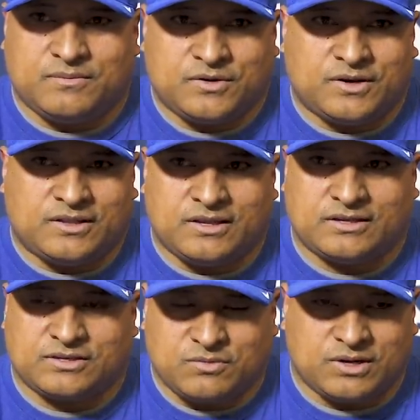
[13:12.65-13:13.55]
more than anything,
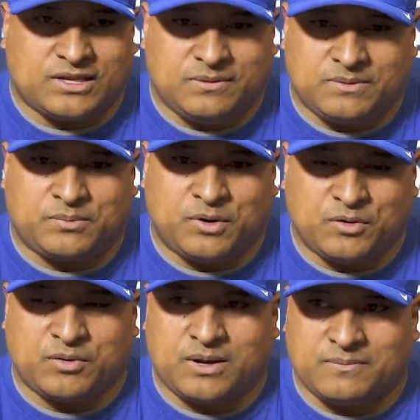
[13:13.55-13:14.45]
I just want to keep the
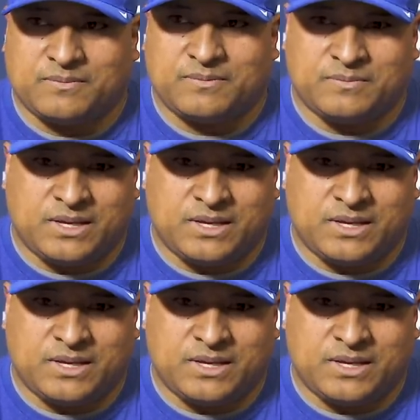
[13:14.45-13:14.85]
program,